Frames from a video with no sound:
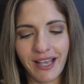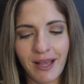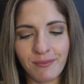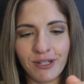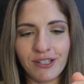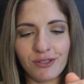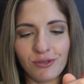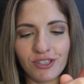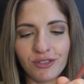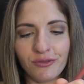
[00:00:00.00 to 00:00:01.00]
I'm gonna
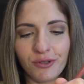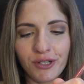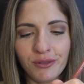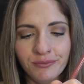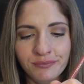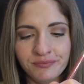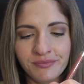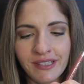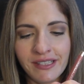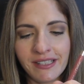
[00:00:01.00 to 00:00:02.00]
swatch it for you.
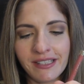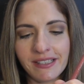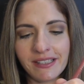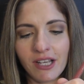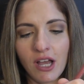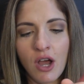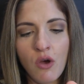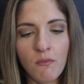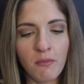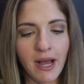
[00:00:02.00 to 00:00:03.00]
This is,
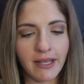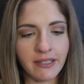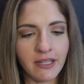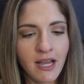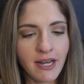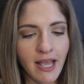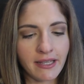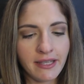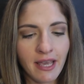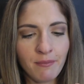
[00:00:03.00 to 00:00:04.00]
oh my god, I
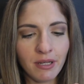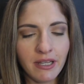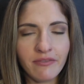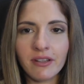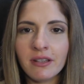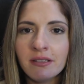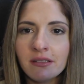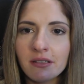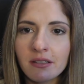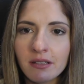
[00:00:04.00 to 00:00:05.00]
can't believe this.
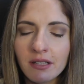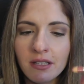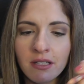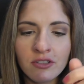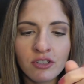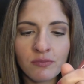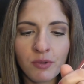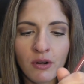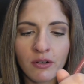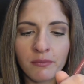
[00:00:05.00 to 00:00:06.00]
It just
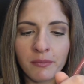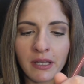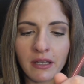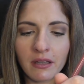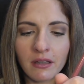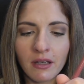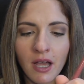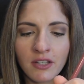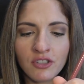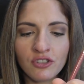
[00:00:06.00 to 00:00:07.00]
broke on me.
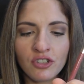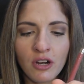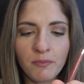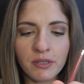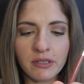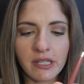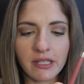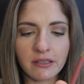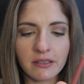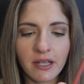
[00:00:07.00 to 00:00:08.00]
I just sharpened
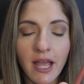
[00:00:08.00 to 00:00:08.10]
it.